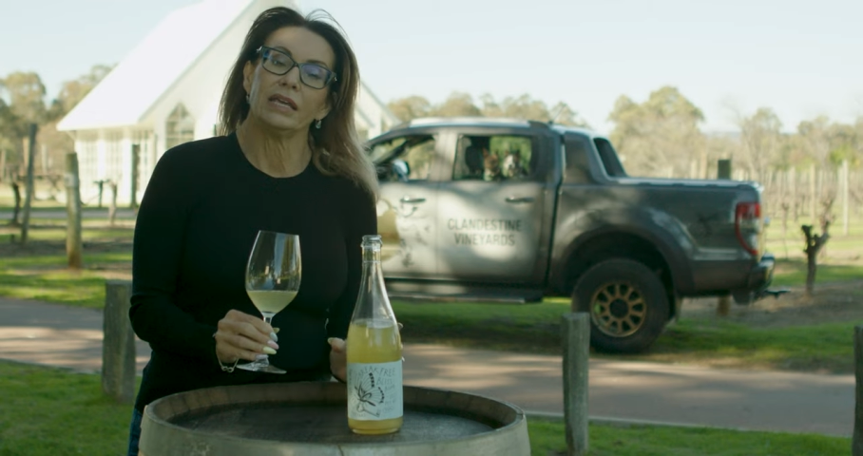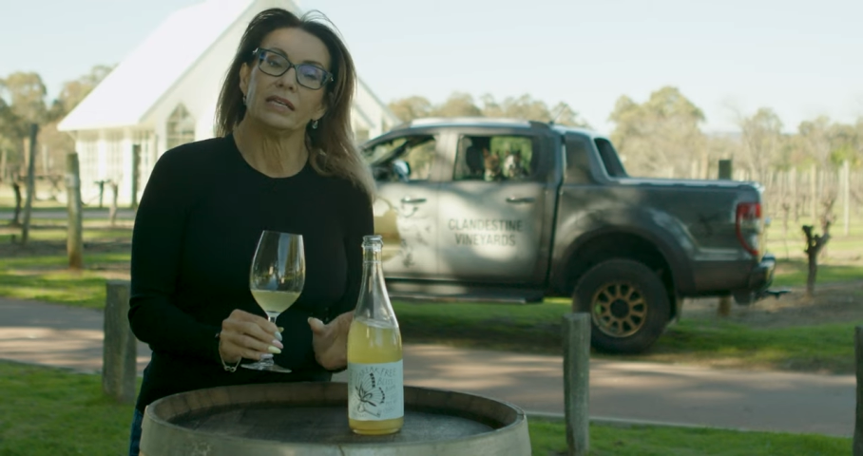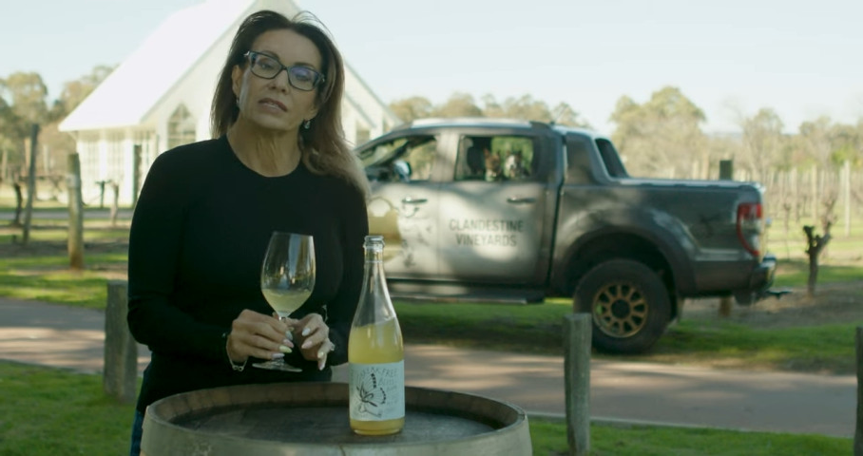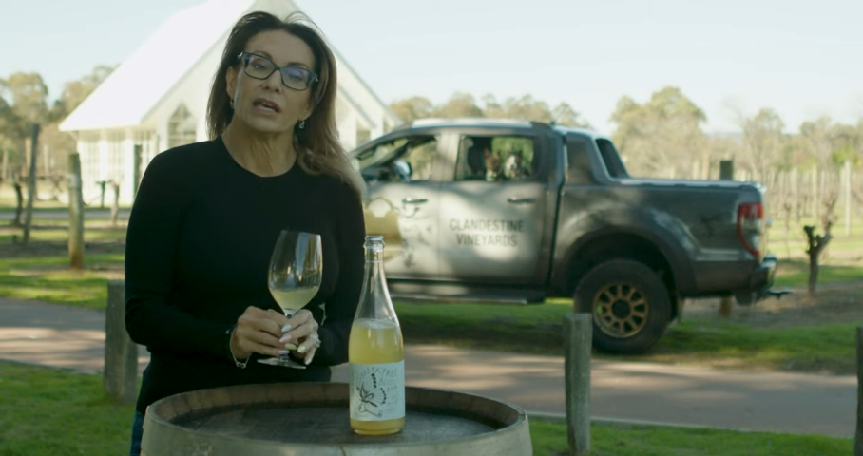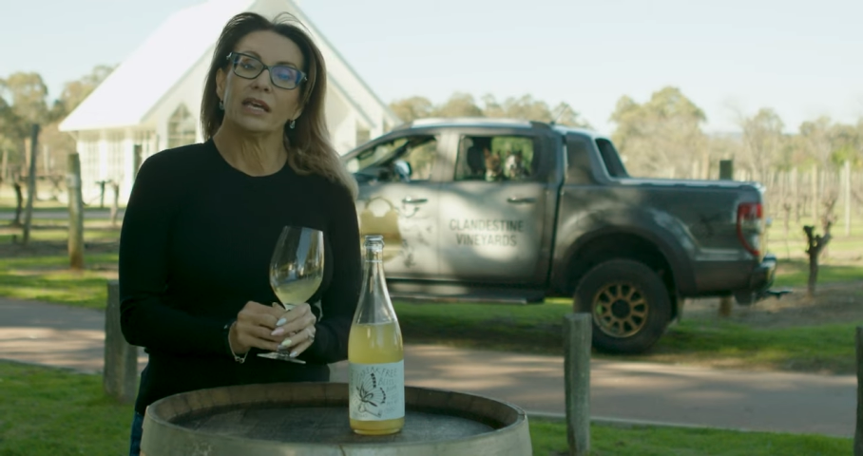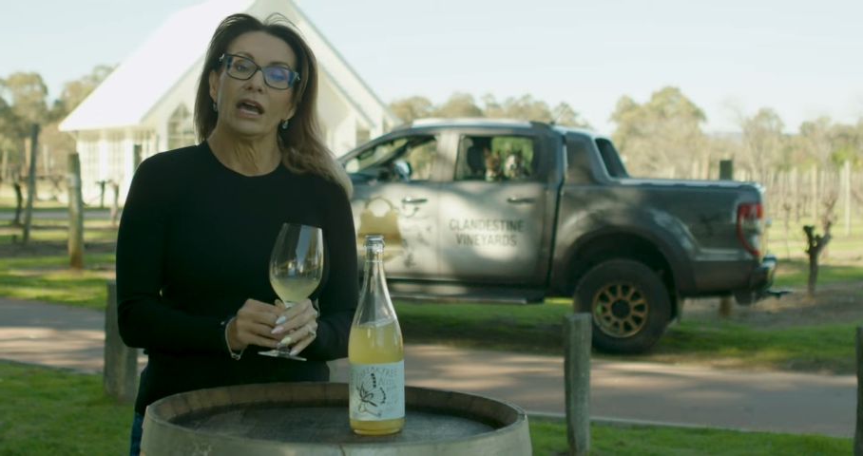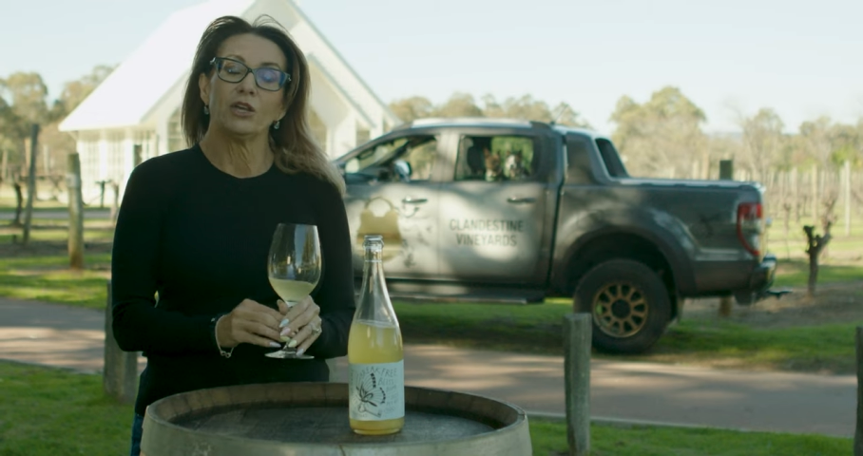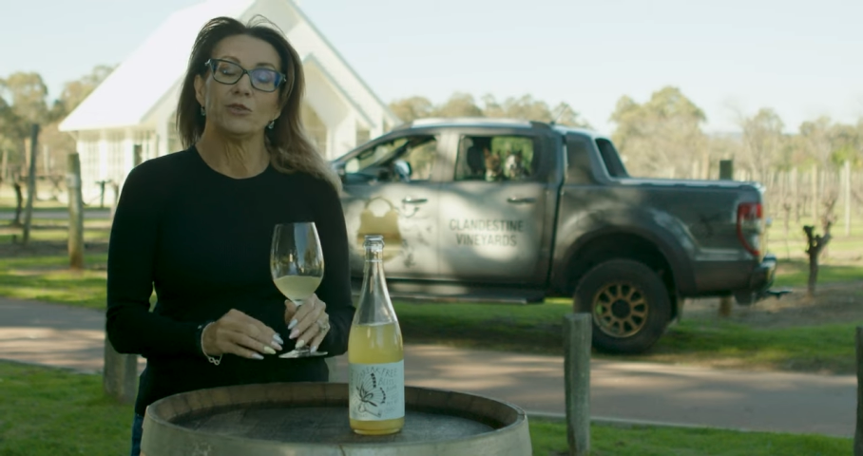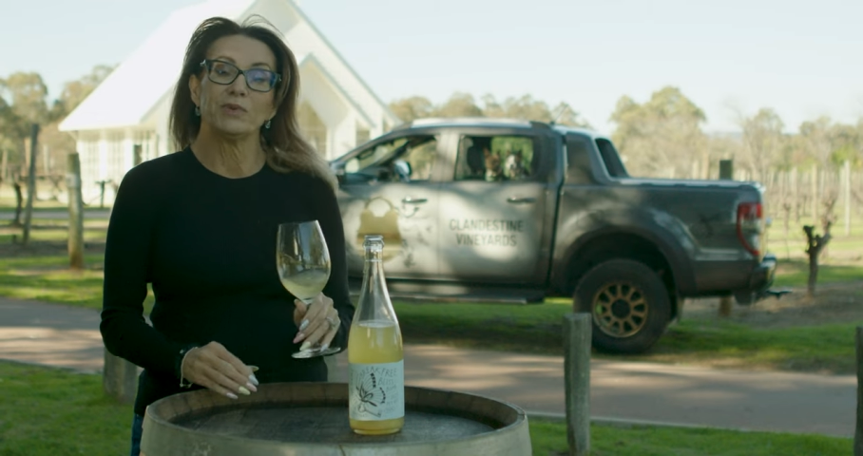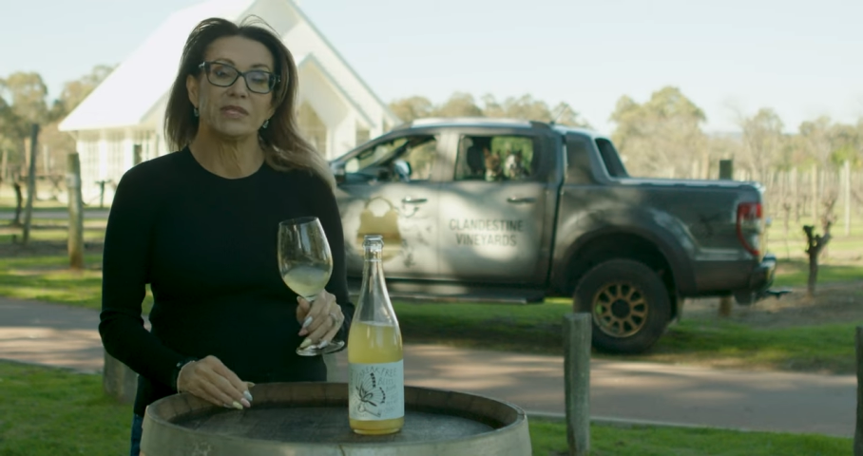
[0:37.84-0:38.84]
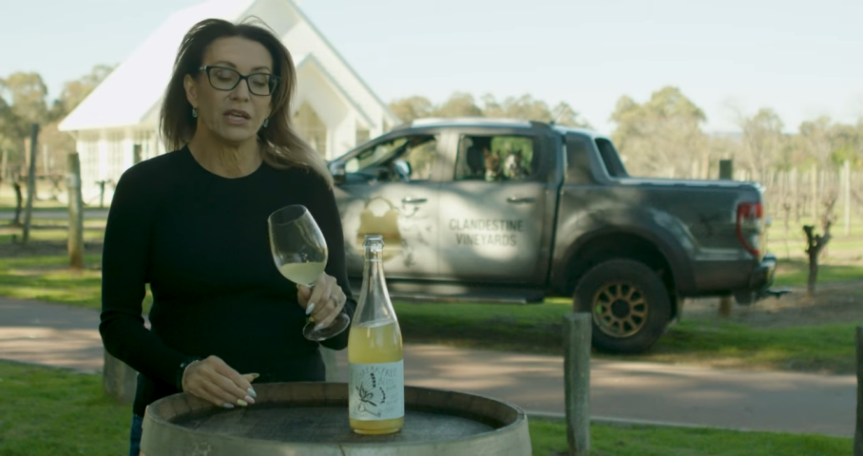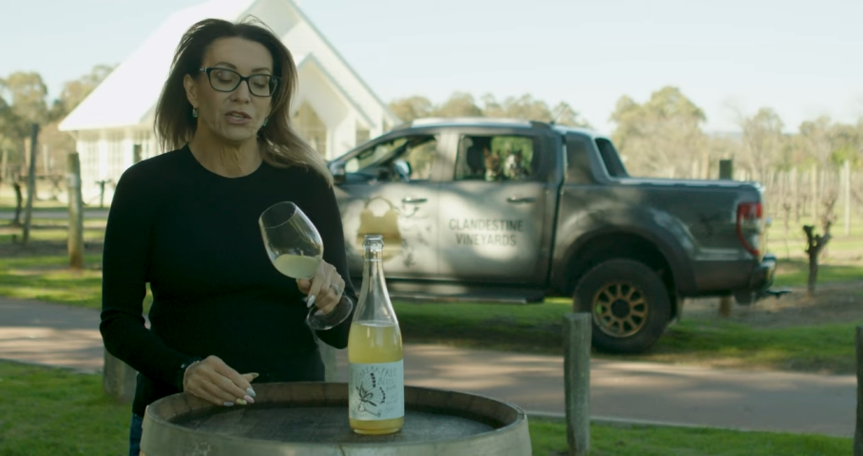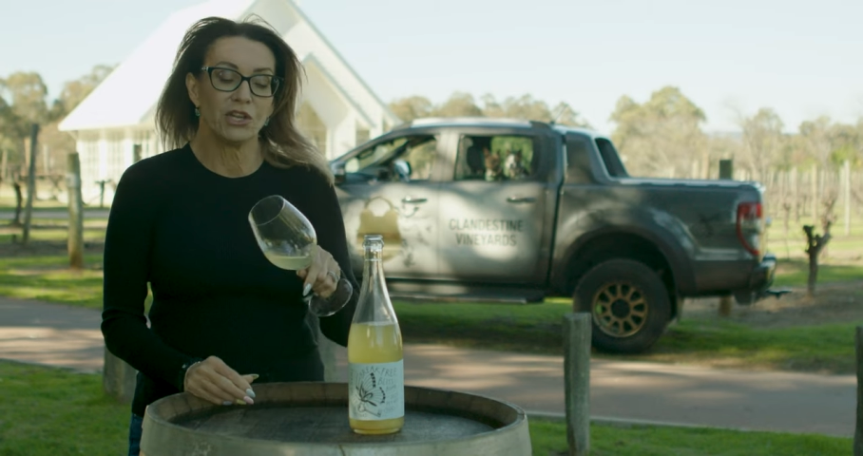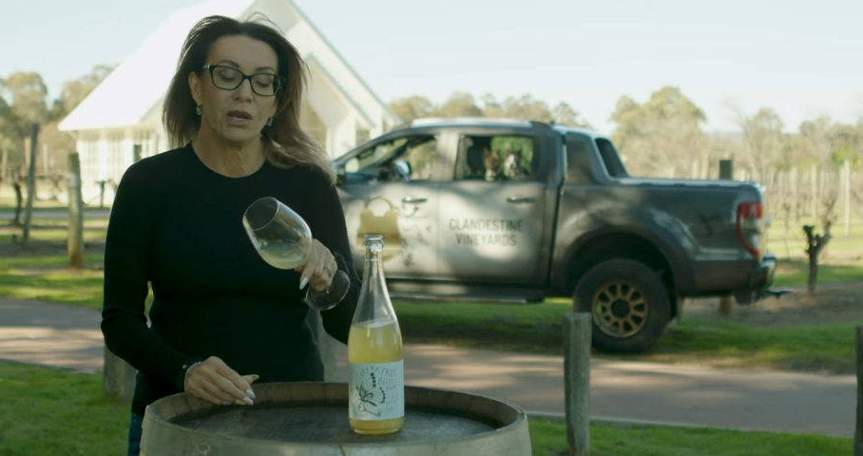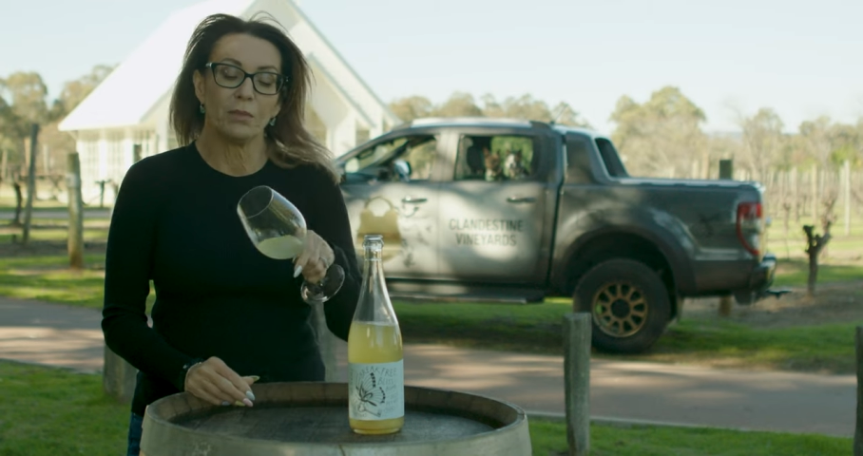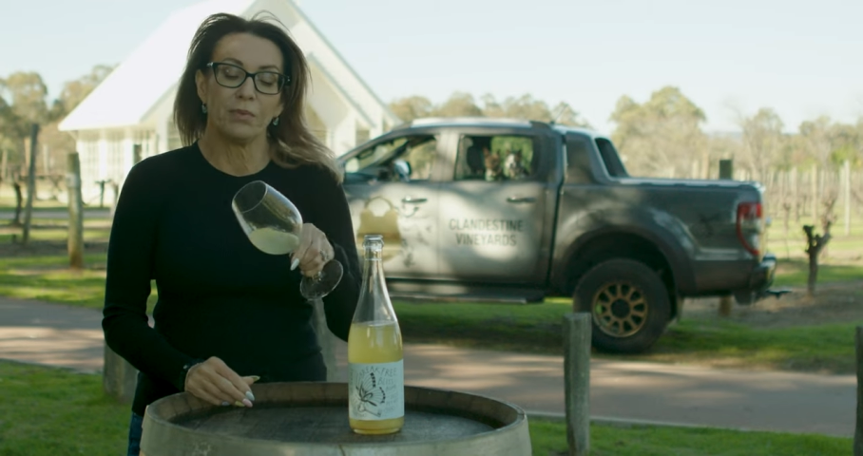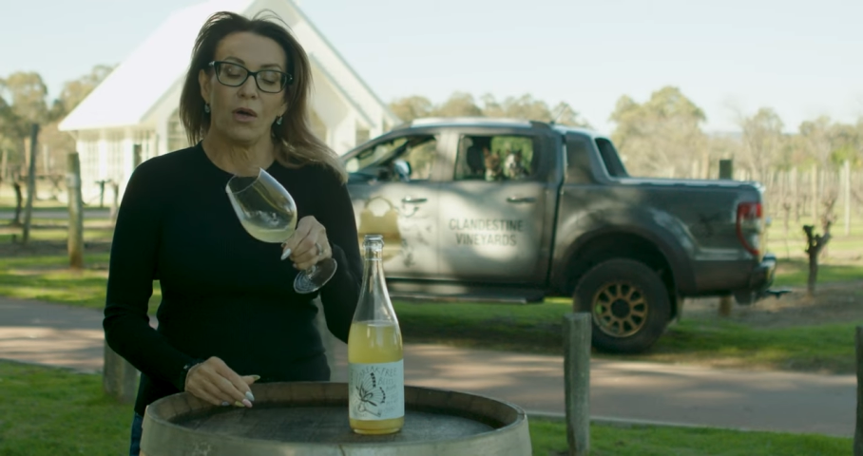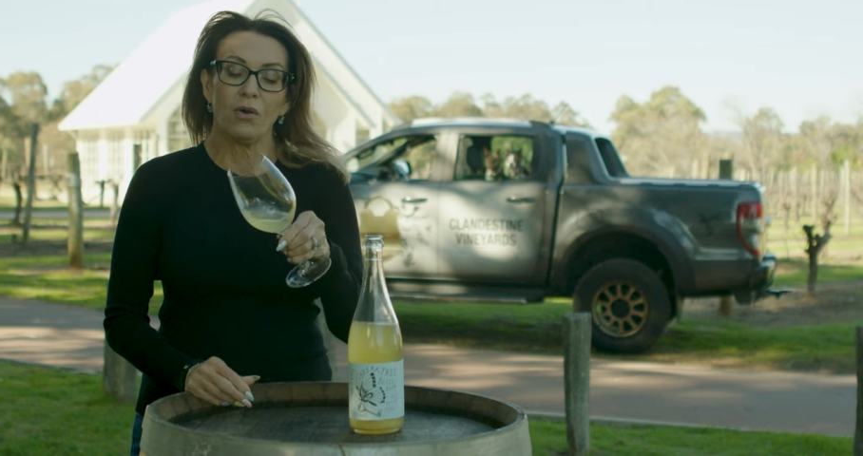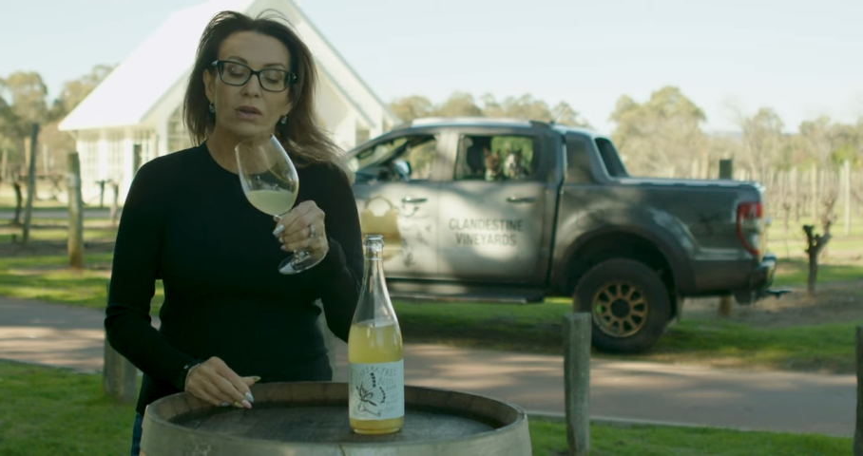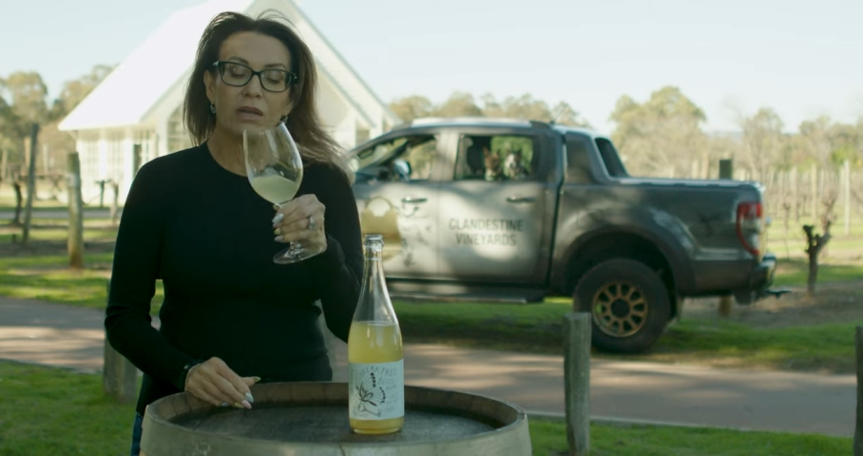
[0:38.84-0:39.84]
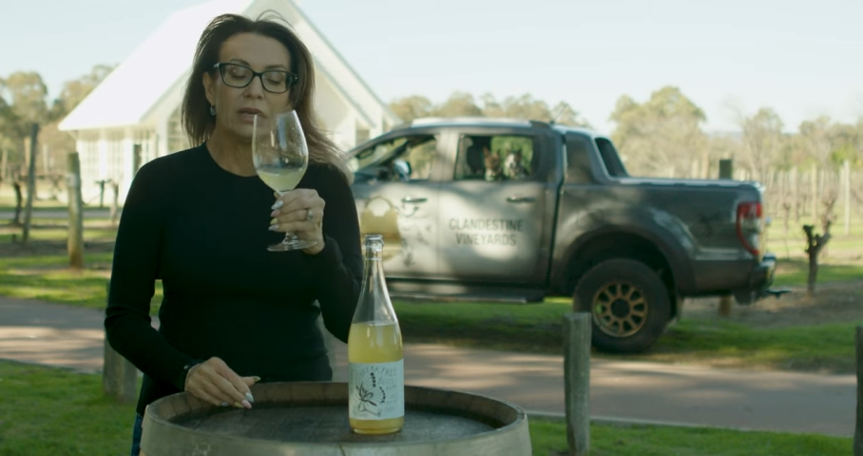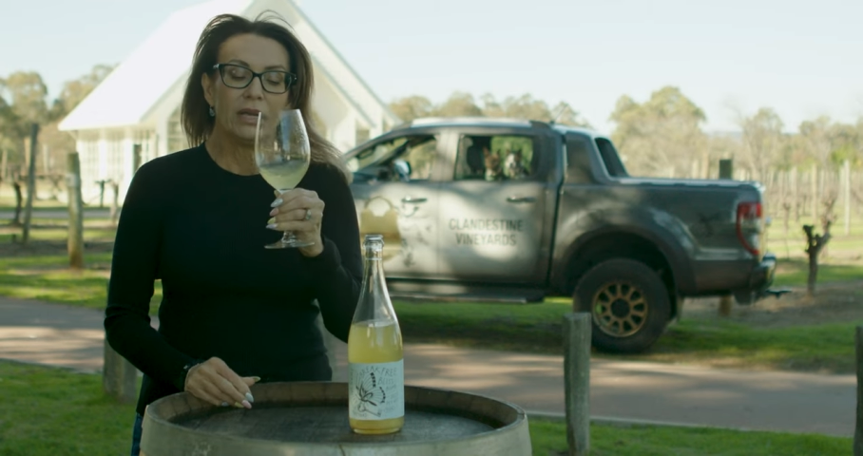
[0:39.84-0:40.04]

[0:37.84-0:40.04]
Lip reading: it's a 100% Chenin Blanc.